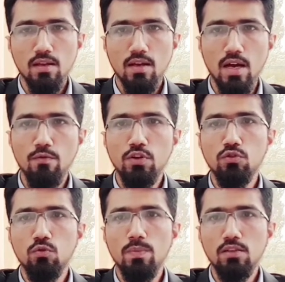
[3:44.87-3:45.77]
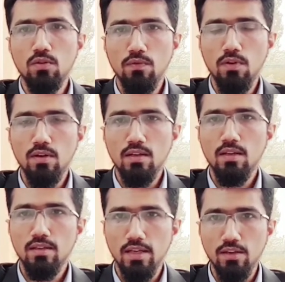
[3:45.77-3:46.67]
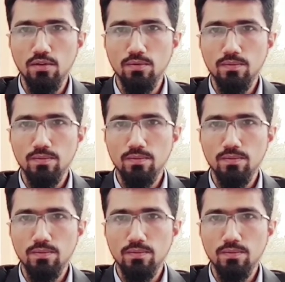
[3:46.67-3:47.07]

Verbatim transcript: I wish you best of luck. Thank you.